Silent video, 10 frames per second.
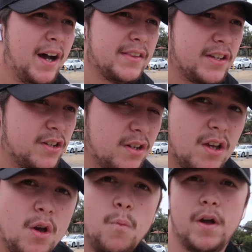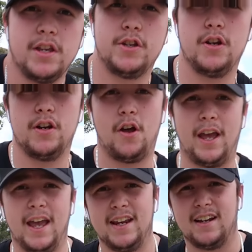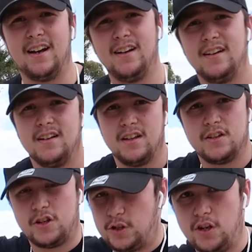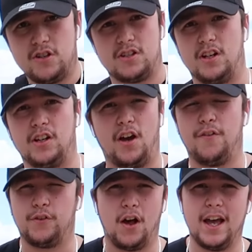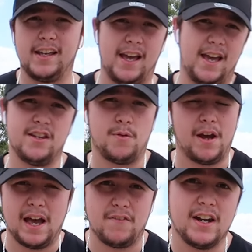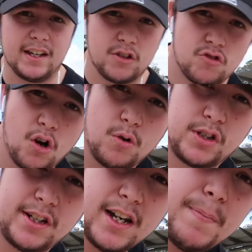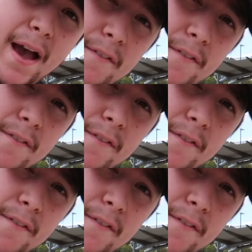part, then when you do the no-hander, your scooter's just going to go flying and you won't have any control. So you need to be